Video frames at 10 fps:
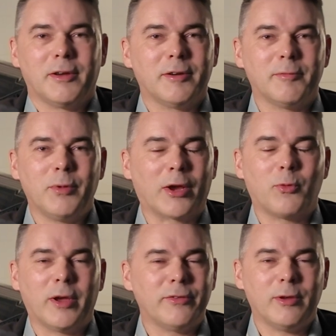
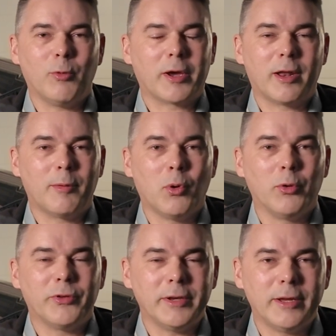XYZ, what kind of
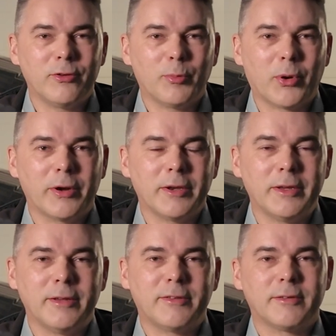bolt it needs or part it
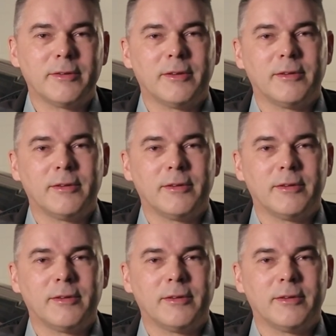needs.